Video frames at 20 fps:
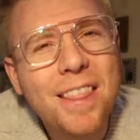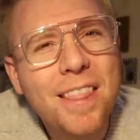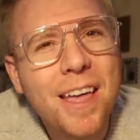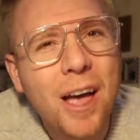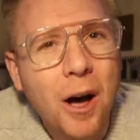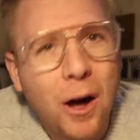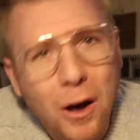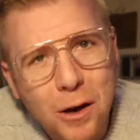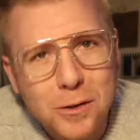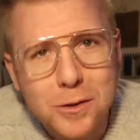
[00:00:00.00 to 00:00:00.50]

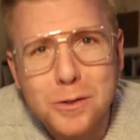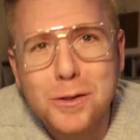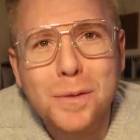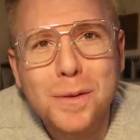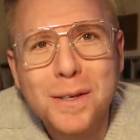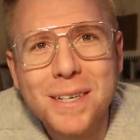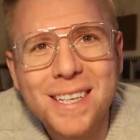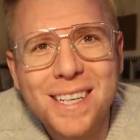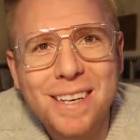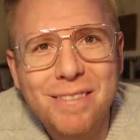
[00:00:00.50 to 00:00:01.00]
They also
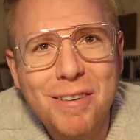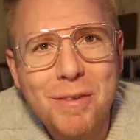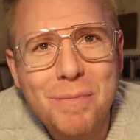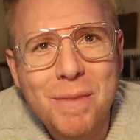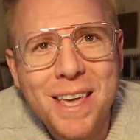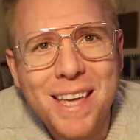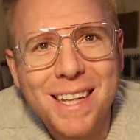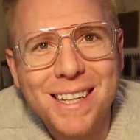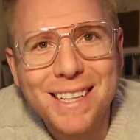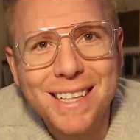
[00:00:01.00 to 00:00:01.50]
are giving
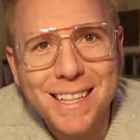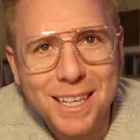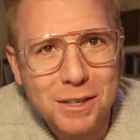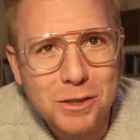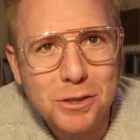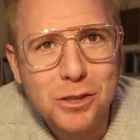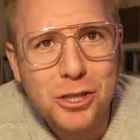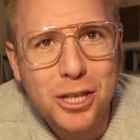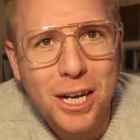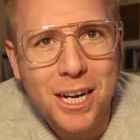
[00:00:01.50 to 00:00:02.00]
me a
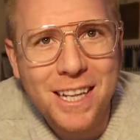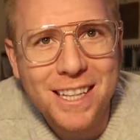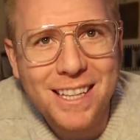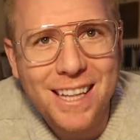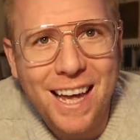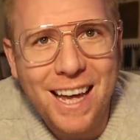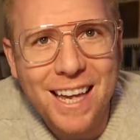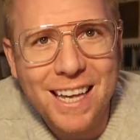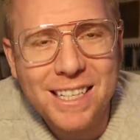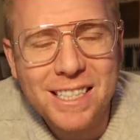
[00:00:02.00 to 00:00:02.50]
little Jenna
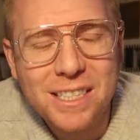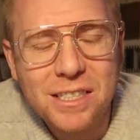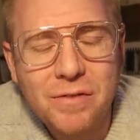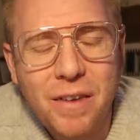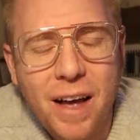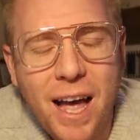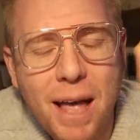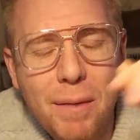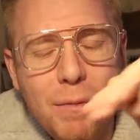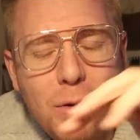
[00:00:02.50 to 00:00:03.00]
Lyons
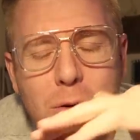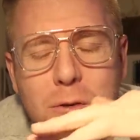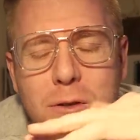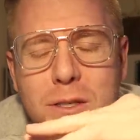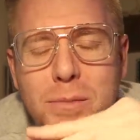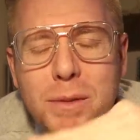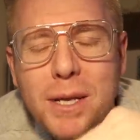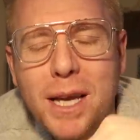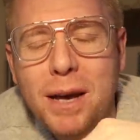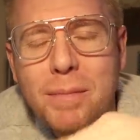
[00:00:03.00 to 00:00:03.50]
vibe, who
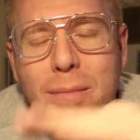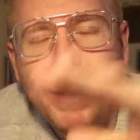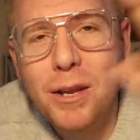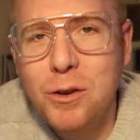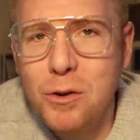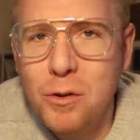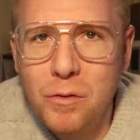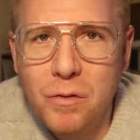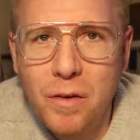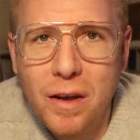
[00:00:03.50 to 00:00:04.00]
has become my
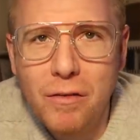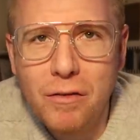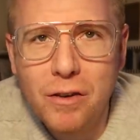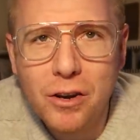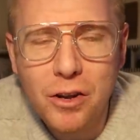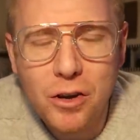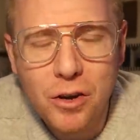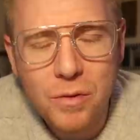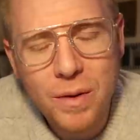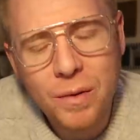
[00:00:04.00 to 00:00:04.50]
new
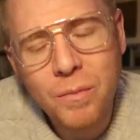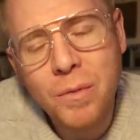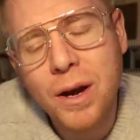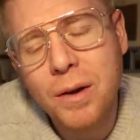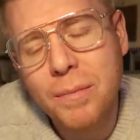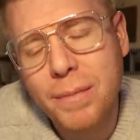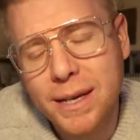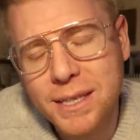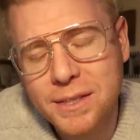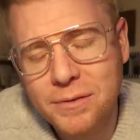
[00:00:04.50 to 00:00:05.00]
favorite human. We
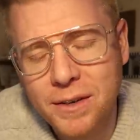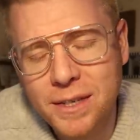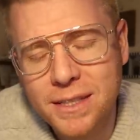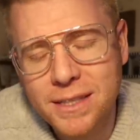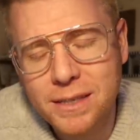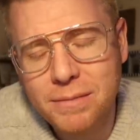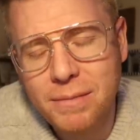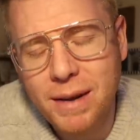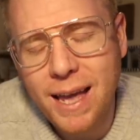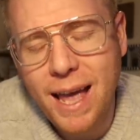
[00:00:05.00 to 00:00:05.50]
are best
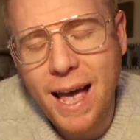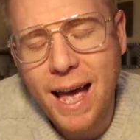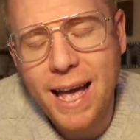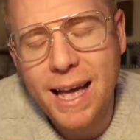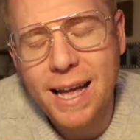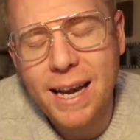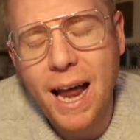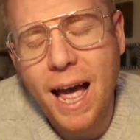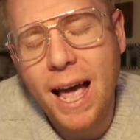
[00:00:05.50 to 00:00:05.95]
friends in my head.